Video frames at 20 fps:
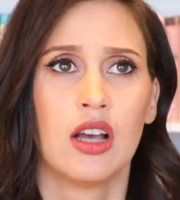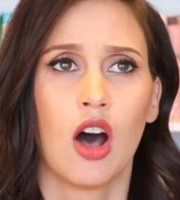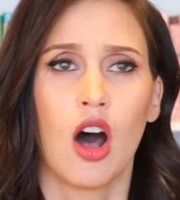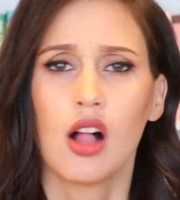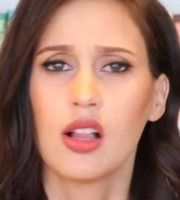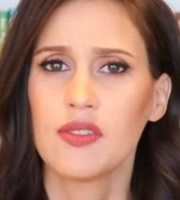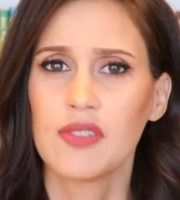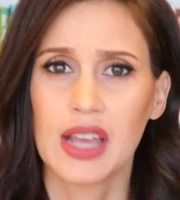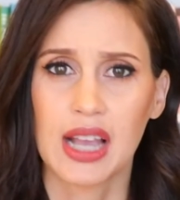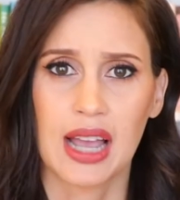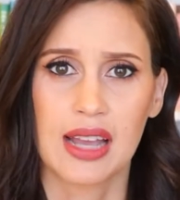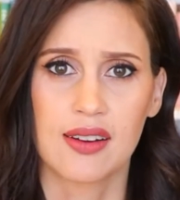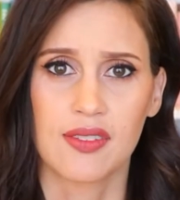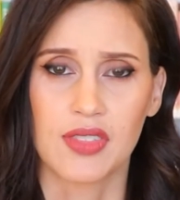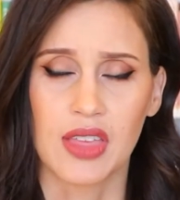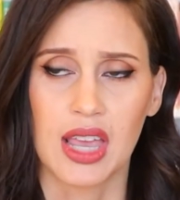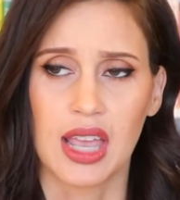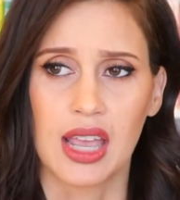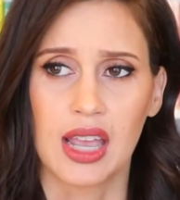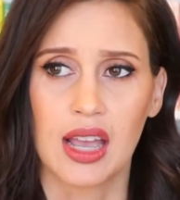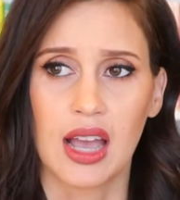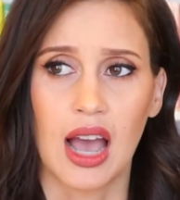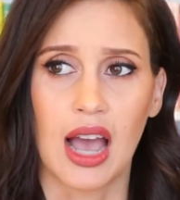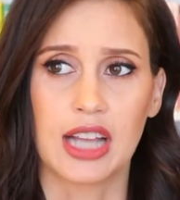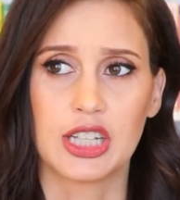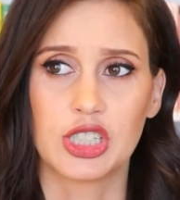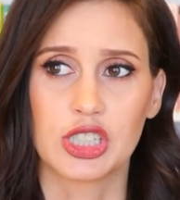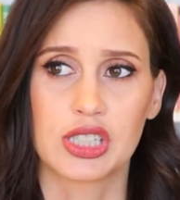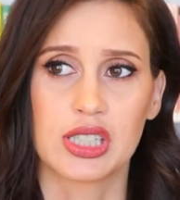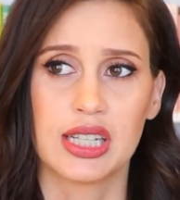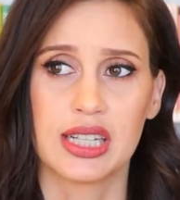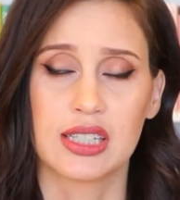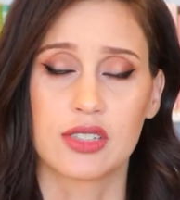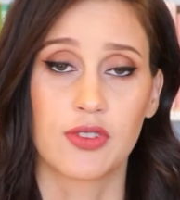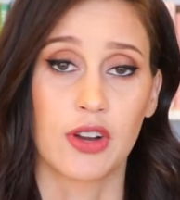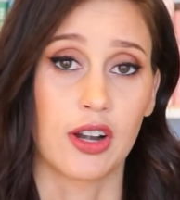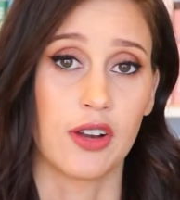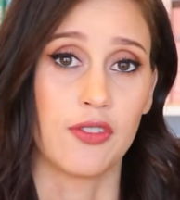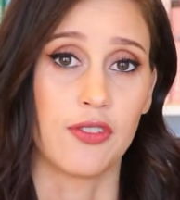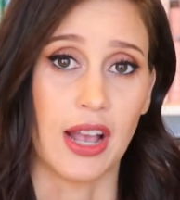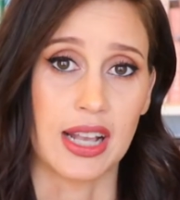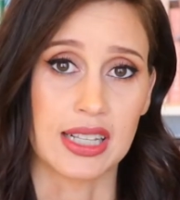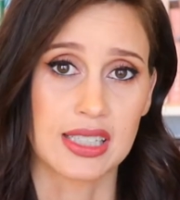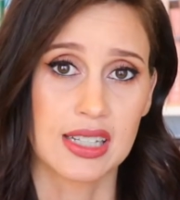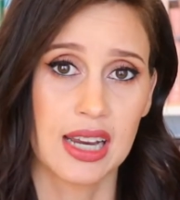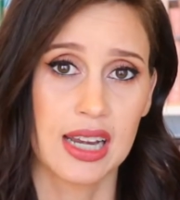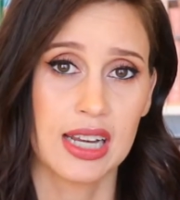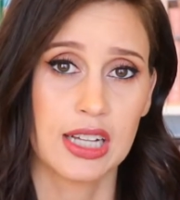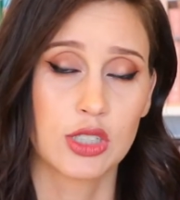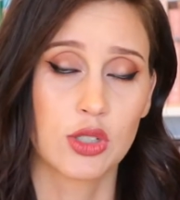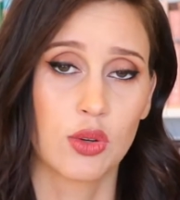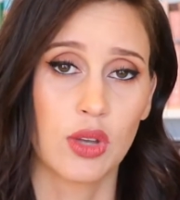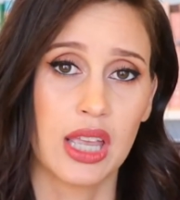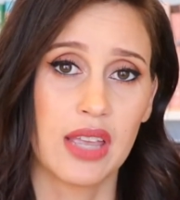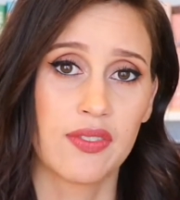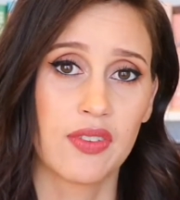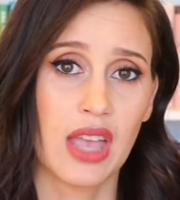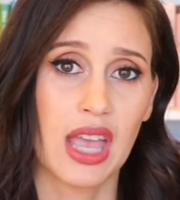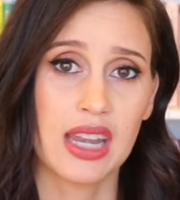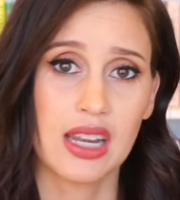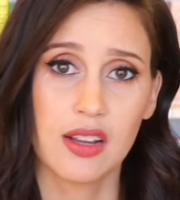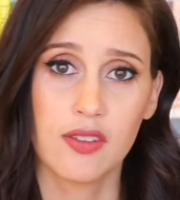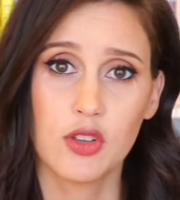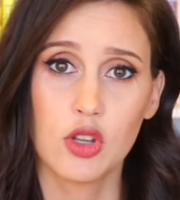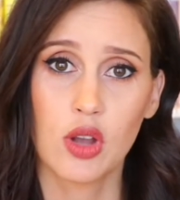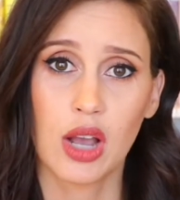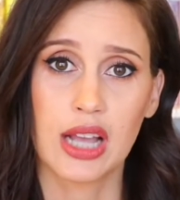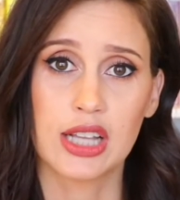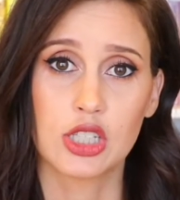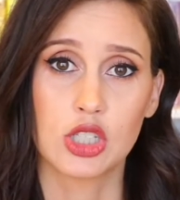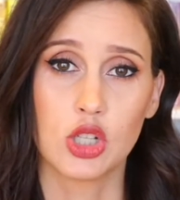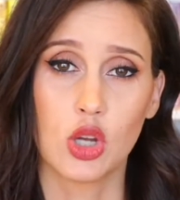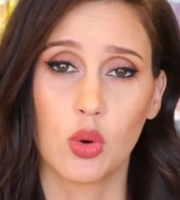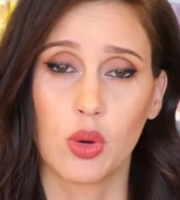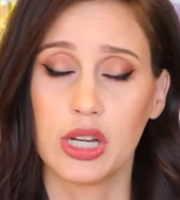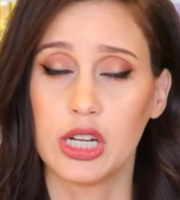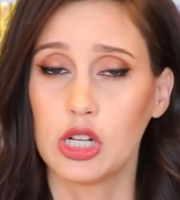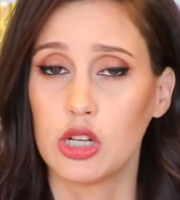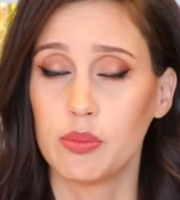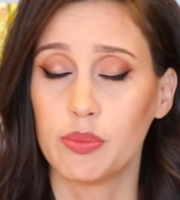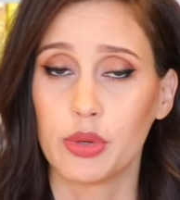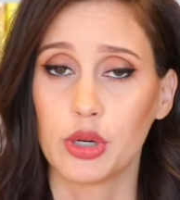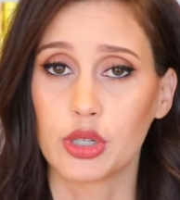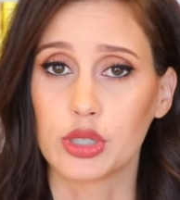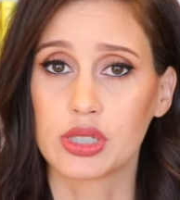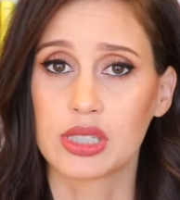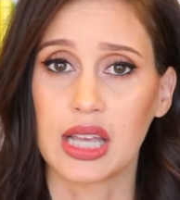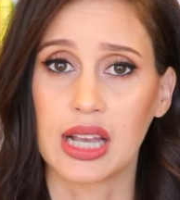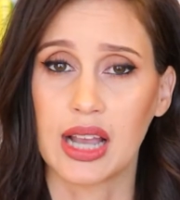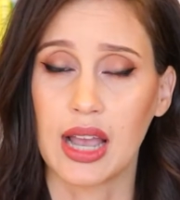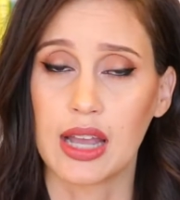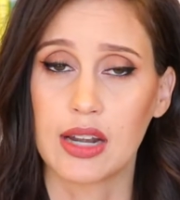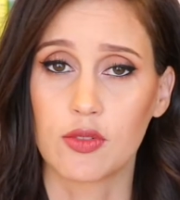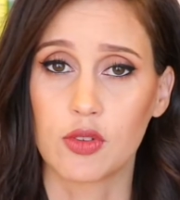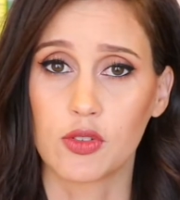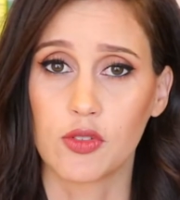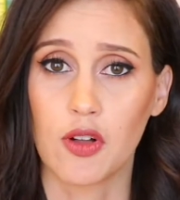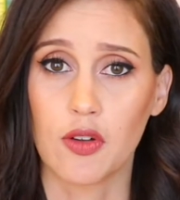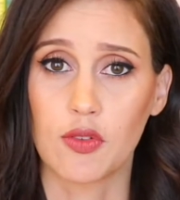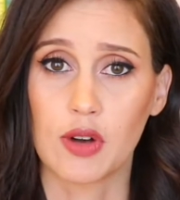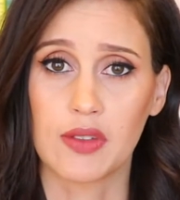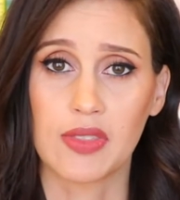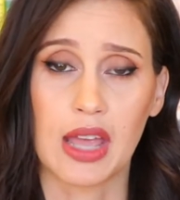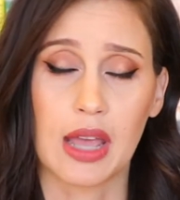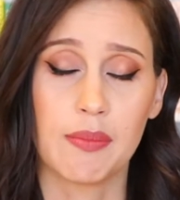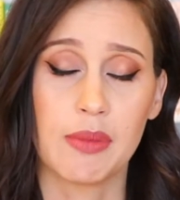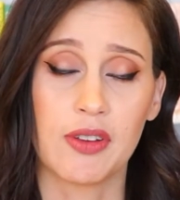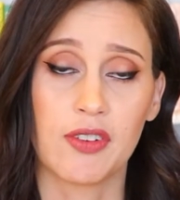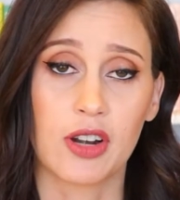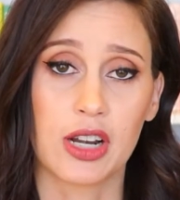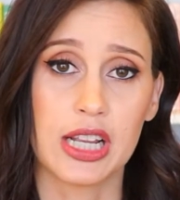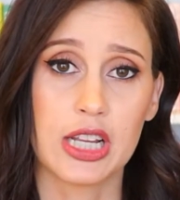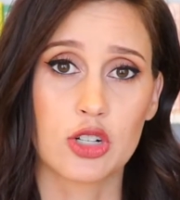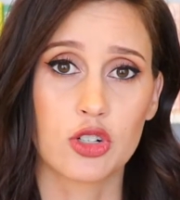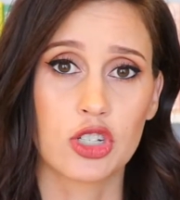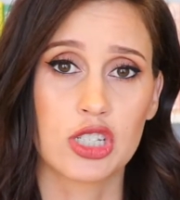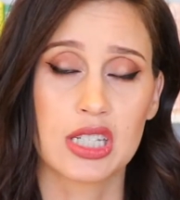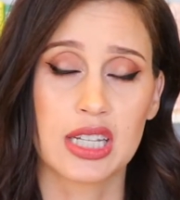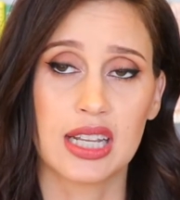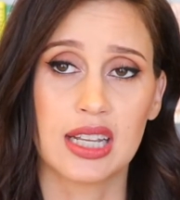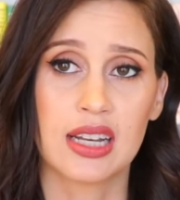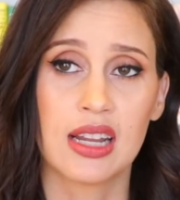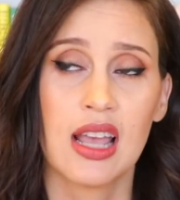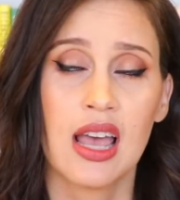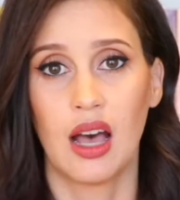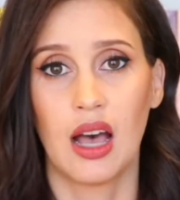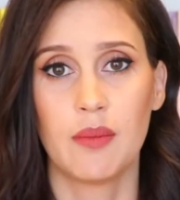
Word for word: all of that kind of thing, I just think is very fascinating. So if any of you guys know any good books that kind of revolve around that, I'd be very interested.